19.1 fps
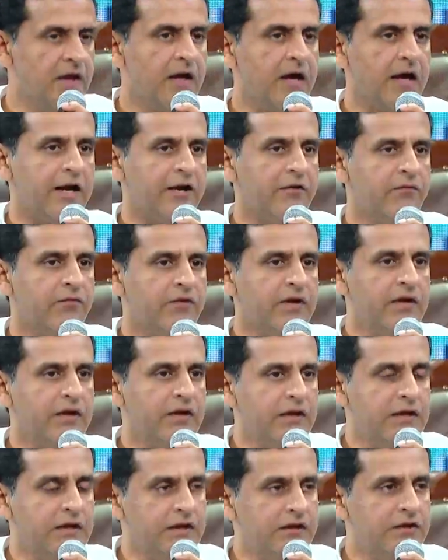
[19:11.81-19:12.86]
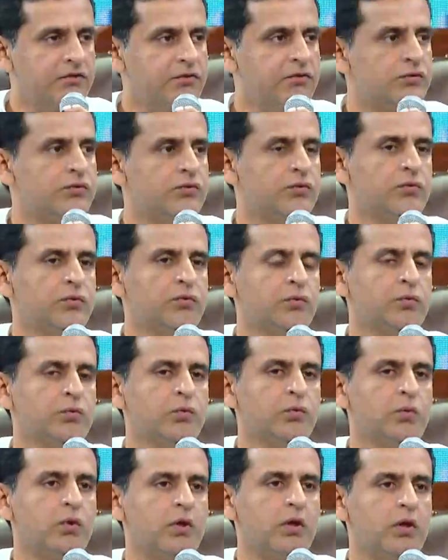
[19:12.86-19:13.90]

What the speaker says: And we need to